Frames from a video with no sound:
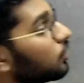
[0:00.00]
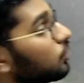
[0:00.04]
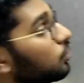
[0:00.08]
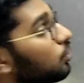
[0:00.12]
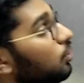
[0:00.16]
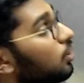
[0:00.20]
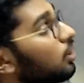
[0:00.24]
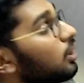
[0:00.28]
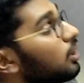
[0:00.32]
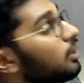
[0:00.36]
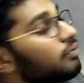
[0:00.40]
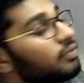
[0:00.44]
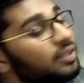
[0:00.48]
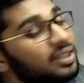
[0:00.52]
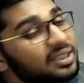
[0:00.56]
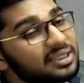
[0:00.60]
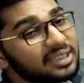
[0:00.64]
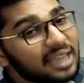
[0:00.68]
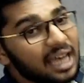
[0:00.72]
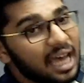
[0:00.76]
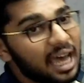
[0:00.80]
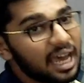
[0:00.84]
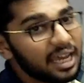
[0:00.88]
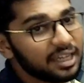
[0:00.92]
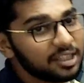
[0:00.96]
So if
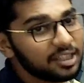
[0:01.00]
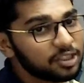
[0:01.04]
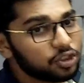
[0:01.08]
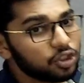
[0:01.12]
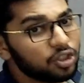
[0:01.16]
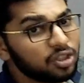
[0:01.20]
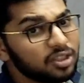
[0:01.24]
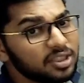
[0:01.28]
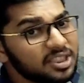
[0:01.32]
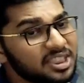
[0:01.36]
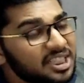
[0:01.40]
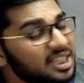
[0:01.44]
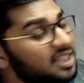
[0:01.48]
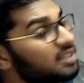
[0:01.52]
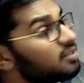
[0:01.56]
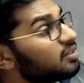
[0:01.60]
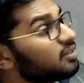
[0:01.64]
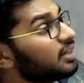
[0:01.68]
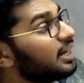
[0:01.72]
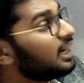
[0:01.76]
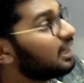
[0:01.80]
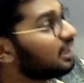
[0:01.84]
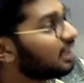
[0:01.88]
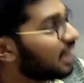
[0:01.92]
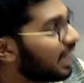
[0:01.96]
this
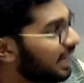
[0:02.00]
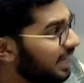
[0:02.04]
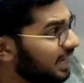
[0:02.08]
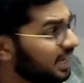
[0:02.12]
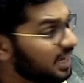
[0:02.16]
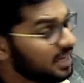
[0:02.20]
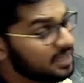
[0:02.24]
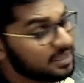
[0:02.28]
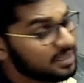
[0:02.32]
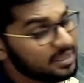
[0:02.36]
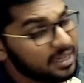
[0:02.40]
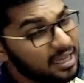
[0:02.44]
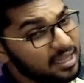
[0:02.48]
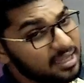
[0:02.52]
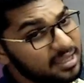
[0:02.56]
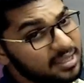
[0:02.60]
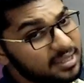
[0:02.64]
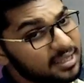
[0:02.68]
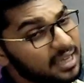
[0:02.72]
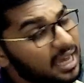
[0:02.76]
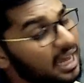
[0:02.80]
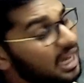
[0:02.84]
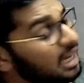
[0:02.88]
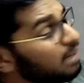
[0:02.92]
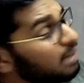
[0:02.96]
isocitrate lyase
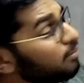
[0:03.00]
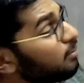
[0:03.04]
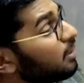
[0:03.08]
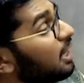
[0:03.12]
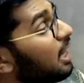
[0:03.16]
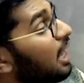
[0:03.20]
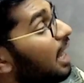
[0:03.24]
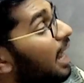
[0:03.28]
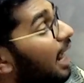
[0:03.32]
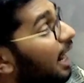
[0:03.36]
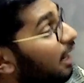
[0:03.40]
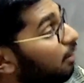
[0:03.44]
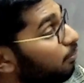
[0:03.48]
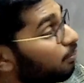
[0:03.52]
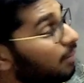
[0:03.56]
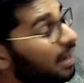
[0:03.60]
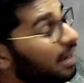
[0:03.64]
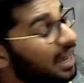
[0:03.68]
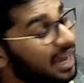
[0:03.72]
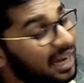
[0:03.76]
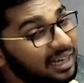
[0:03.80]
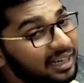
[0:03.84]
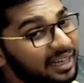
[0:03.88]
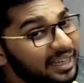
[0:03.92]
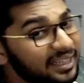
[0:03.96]
enzyme and
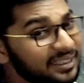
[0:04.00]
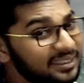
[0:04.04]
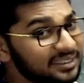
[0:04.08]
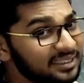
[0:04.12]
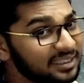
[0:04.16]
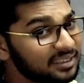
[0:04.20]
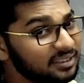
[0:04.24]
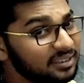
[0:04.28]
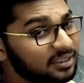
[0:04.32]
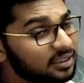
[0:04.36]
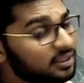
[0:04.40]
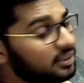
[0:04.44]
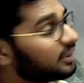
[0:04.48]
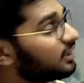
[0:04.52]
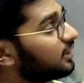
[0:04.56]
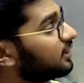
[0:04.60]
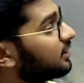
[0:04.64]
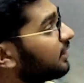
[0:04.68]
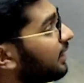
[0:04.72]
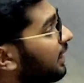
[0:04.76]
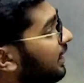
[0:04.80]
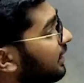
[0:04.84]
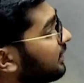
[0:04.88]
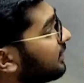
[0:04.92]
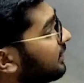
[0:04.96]
malate
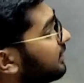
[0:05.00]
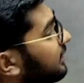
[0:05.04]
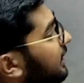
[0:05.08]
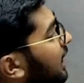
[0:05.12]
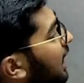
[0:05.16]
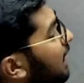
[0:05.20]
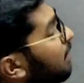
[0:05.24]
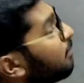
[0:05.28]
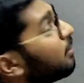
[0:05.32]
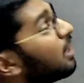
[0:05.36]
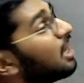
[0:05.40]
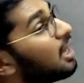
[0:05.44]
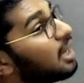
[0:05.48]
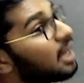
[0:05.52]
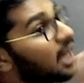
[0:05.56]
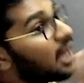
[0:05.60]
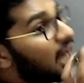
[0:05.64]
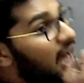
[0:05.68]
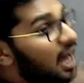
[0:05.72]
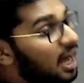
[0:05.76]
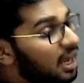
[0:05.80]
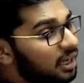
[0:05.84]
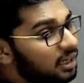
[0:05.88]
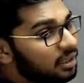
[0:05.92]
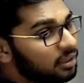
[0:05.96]
synthetase enzyme
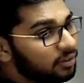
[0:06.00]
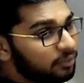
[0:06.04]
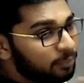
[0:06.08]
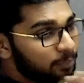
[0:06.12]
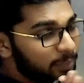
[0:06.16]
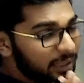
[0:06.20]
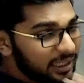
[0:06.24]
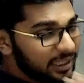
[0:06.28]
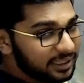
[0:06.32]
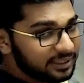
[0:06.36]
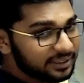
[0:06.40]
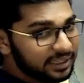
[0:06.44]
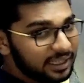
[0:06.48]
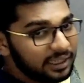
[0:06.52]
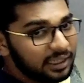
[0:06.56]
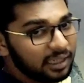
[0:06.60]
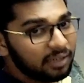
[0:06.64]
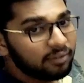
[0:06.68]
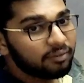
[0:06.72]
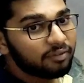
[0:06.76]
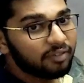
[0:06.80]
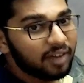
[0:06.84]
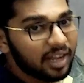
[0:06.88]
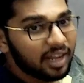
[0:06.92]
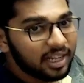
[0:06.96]
are present
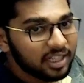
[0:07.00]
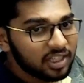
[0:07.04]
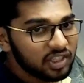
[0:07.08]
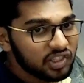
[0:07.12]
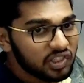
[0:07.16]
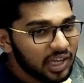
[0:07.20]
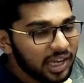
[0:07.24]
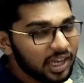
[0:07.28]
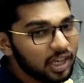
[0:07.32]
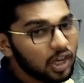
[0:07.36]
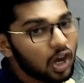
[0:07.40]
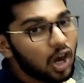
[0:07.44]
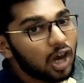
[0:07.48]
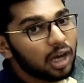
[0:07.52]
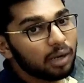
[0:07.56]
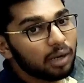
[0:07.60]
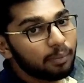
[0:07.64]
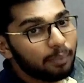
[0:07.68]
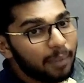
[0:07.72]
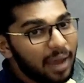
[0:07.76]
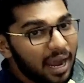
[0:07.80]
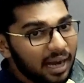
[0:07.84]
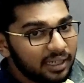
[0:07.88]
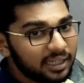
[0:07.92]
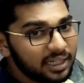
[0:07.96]
in fungi or
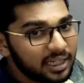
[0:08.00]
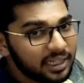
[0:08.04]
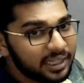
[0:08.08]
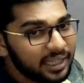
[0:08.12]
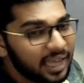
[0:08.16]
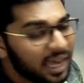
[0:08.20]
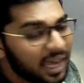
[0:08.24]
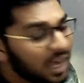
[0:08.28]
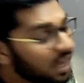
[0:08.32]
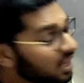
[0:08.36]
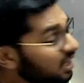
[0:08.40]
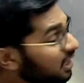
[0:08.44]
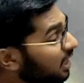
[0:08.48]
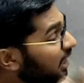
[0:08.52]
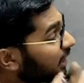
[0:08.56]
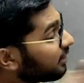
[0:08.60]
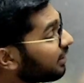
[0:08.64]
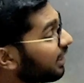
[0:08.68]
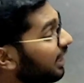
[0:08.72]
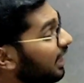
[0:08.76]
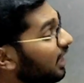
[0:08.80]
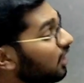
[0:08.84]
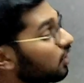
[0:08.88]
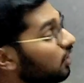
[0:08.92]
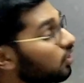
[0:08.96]
bacteria,
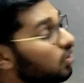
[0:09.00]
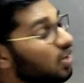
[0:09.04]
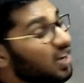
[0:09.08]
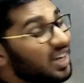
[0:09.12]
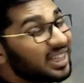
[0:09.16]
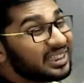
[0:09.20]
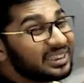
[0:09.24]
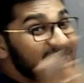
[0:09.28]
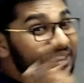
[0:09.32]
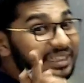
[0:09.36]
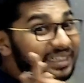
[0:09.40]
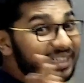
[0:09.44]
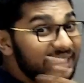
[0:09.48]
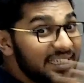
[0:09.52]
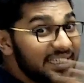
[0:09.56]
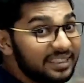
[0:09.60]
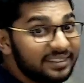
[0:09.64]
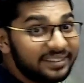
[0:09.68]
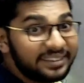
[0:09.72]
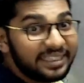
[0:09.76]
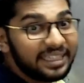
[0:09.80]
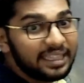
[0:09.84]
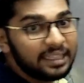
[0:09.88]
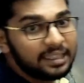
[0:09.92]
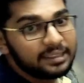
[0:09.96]
they cause
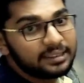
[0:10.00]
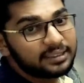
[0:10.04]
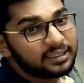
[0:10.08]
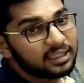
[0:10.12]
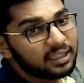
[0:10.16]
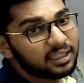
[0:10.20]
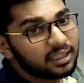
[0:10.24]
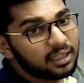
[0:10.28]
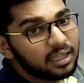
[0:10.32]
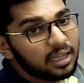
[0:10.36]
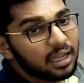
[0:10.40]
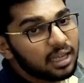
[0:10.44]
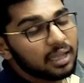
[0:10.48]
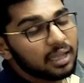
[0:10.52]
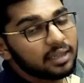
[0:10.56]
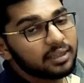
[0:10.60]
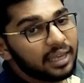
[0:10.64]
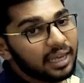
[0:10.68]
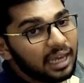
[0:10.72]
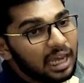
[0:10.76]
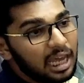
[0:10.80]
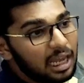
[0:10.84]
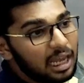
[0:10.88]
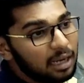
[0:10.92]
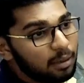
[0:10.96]
disease.
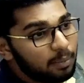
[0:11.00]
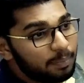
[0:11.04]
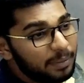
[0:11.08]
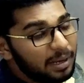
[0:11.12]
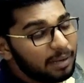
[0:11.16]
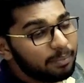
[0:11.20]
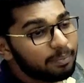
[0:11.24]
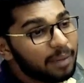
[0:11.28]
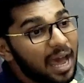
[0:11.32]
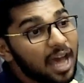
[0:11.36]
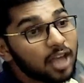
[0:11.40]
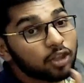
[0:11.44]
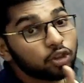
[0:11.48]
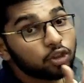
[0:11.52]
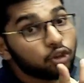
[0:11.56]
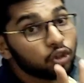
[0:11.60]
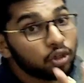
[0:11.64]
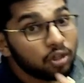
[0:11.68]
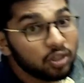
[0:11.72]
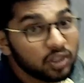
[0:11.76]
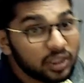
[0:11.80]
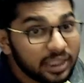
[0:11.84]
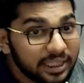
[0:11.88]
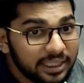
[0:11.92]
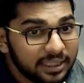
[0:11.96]
They help in
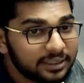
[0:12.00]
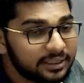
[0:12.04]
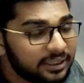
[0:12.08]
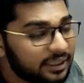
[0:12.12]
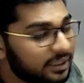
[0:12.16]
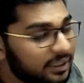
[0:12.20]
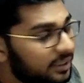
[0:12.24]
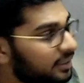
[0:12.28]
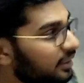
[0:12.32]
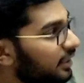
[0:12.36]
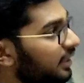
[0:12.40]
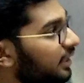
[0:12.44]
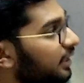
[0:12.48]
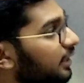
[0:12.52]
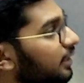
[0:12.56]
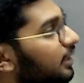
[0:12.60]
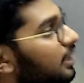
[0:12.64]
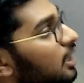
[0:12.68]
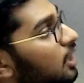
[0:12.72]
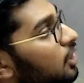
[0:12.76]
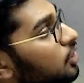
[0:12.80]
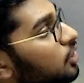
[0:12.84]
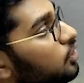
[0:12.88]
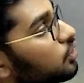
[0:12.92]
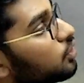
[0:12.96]
pathogenicity.
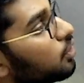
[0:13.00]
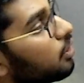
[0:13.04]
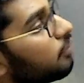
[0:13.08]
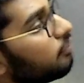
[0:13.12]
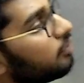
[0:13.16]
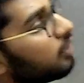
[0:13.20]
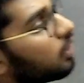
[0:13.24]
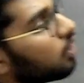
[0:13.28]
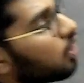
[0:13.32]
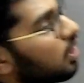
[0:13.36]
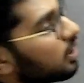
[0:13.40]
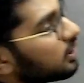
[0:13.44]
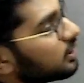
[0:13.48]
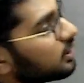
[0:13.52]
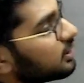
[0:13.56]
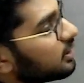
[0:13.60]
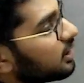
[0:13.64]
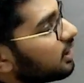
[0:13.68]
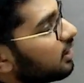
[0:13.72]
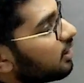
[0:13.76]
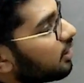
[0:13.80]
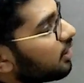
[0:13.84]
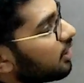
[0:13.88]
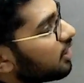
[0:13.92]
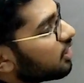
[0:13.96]
So if the
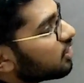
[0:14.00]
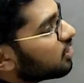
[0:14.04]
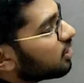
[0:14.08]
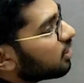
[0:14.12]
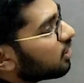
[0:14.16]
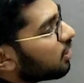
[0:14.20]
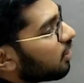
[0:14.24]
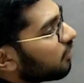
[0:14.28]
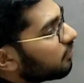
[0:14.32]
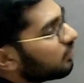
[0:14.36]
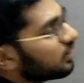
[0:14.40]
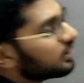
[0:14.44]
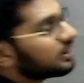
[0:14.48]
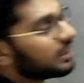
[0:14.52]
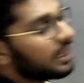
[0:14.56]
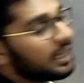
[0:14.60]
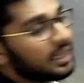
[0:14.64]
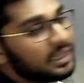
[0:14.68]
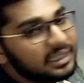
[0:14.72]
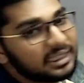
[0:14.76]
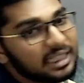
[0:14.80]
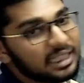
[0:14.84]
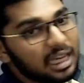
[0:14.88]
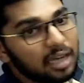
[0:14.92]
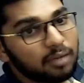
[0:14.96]
concentration of this
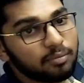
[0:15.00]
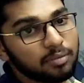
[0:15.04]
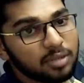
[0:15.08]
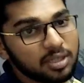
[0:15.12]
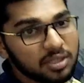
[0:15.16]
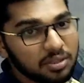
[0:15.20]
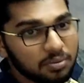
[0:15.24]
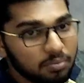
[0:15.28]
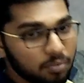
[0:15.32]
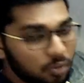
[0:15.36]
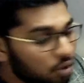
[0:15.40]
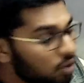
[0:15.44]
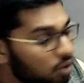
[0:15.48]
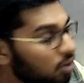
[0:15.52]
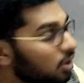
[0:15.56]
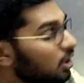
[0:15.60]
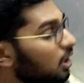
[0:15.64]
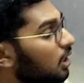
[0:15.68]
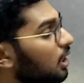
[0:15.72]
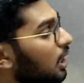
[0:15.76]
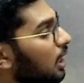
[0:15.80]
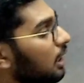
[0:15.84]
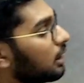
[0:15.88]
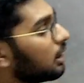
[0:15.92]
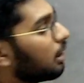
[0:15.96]
enzyme is more,
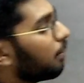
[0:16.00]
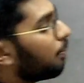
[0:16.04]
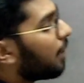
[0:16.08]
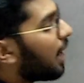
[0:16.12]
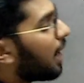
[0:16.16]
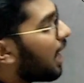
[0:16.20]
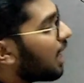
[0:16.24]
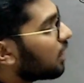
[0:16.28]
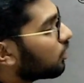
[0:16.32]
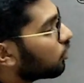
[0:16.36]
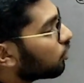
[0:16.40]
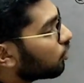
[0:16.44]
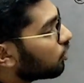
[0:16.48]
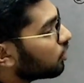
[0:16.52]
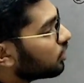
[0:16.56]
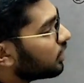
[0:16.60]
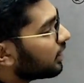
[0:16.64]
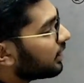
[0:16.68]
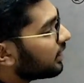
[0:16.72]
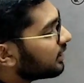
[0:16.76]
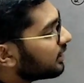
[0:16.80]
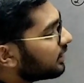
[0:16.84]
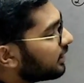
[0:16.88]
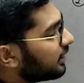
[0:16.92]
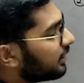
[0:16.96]
the
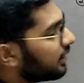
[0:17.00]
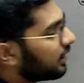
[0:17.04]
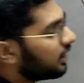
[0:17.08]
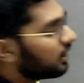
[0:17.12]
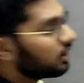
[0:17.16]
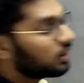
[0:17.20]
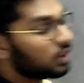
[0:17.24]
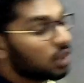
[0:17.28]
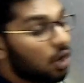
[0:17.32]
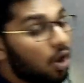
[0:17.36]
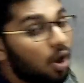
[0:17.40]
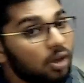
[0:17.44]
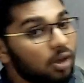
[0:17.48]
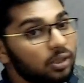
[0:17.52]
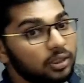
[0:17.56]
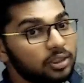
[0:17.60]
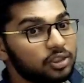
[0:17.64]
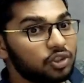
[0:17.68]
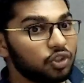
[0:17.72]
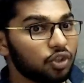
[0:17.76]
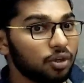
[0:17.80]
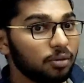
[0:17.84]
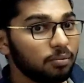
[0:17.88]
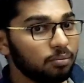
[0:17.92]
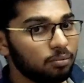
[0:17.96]
pathogenicity is
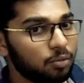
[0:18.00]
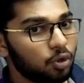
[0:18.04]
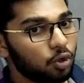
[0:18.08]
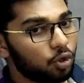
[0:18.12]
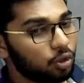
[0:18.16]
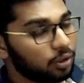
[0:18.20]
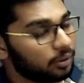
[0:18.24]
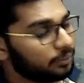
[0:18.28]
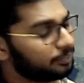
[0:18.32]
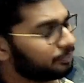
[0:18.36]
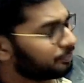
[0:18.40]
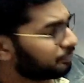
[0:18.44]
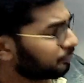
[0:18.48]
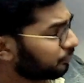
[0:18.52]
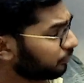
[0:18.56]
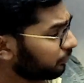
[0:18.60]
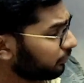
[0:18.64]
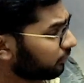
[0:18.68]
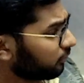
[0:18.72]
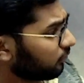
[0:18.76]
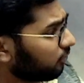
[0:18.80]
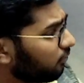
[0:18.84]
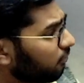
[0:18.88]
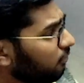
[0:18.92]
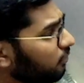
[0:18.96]
also more.
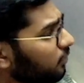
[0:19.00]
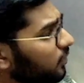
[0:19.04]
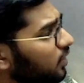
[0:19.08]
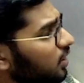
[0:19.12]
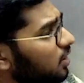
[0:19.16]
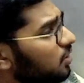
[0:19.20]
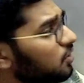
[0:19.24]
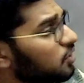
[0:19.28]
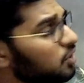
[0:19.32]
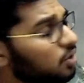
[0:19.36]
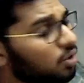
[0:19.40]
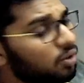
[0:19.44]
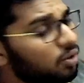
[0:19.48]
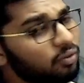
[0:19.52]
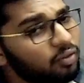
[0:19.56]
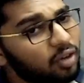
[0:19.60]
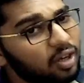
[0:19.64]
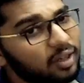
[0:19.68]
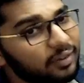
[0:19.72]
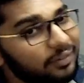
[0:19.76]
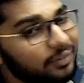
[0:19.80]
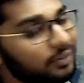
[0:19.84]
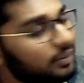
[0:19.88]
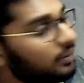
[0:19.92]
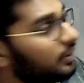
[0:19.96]

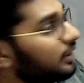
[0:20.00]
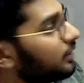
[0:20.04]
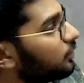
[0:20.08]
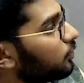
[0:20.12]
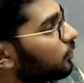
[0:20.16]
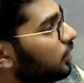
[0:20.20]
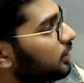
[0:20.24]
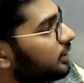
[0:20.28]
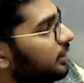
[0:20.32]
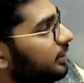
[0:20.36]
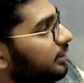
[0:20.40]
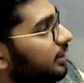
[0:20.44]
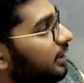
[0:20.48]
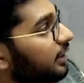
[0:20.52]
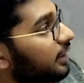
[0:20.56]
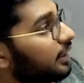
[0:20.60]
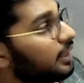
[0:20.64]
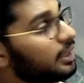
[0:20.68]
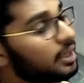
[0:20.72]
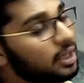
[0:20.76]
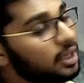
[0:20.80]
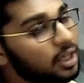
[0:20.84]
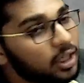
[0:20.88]
So this was the thing.